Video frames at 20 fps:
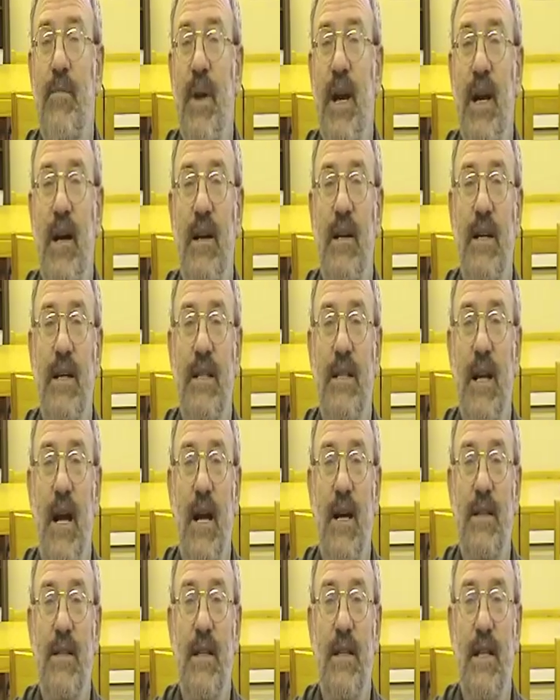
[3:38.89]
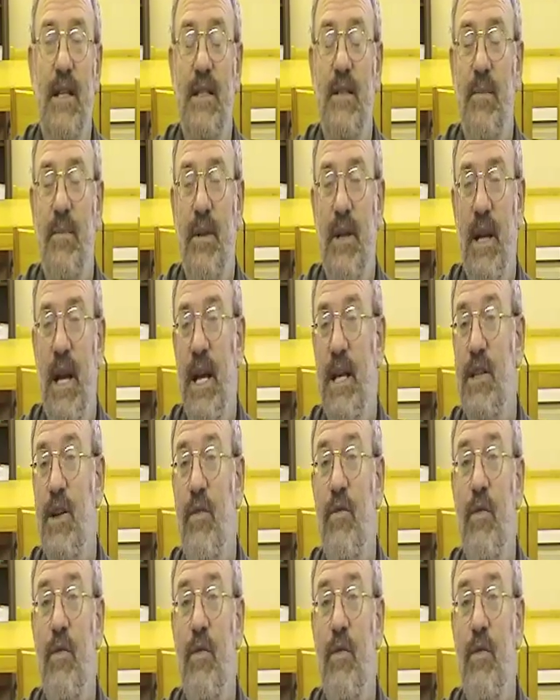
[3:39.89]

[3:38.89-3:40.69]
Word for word: of parenting styles and discipline has a